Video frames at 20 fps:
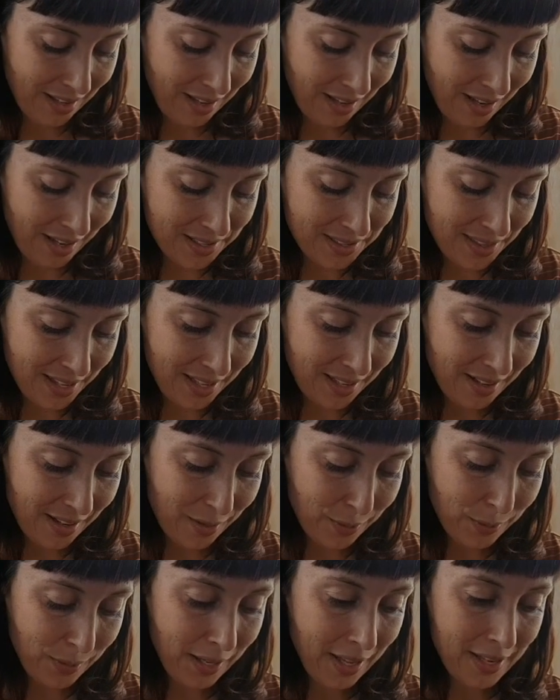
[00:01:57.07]
I think
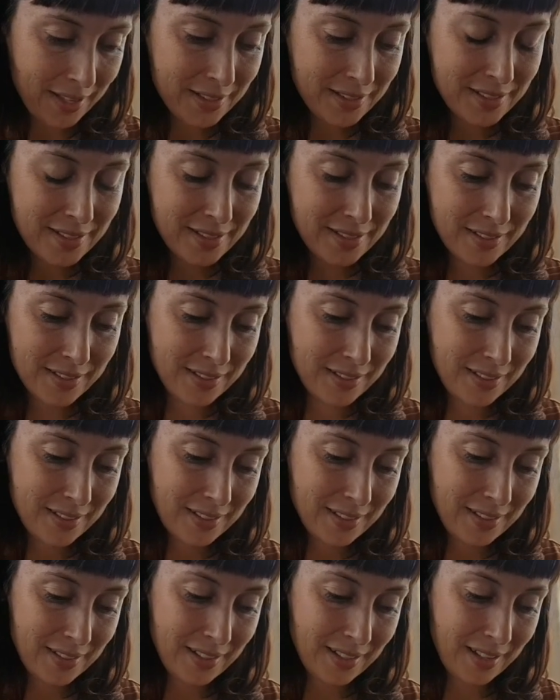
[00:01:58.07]
I'll let
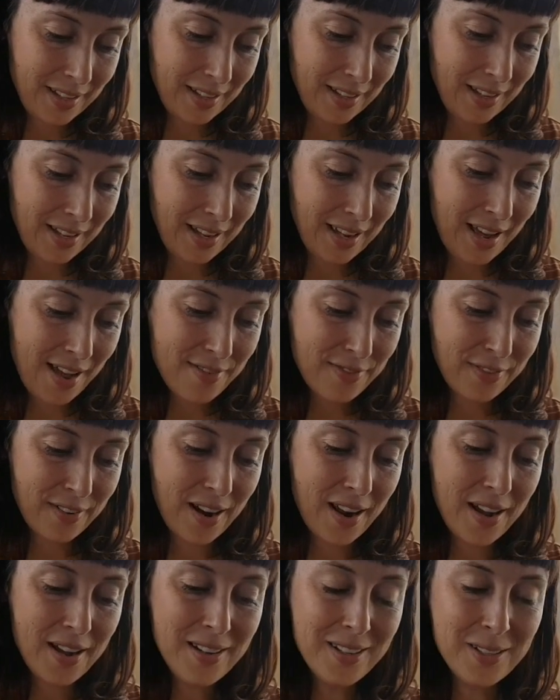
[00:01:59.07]

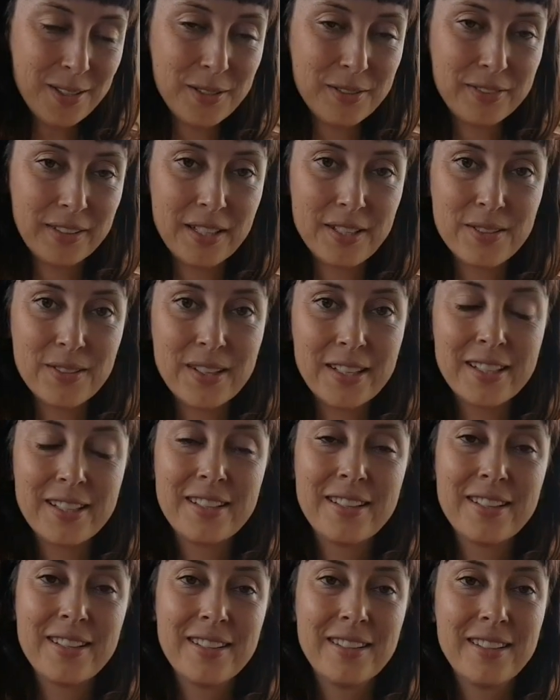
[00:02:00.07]
Aphraar or
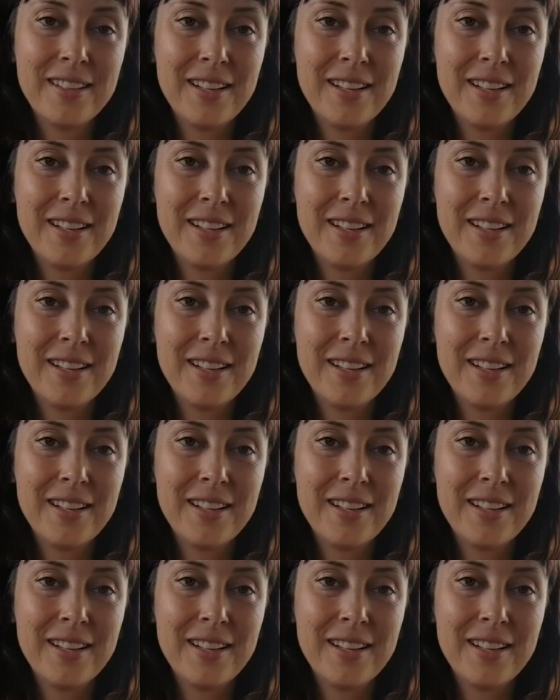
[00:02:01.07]
Frederick